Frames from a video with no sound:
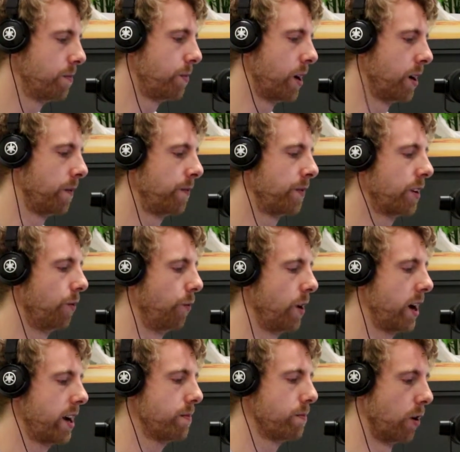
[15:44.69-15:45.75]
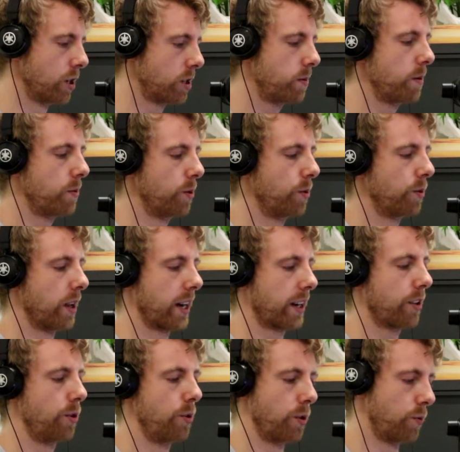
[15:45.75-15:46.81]
But where most people
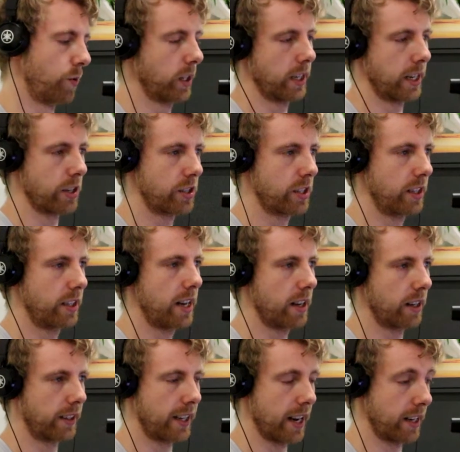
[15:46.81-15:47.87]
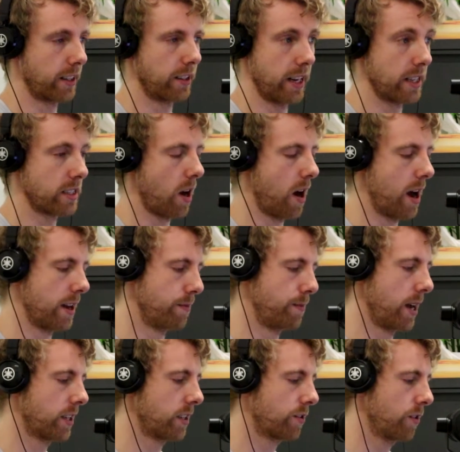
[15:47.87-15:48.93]
who are really interested in that are getting these high
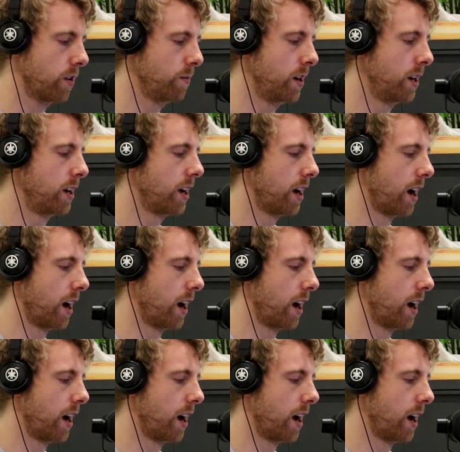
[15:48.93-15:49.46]
amounts from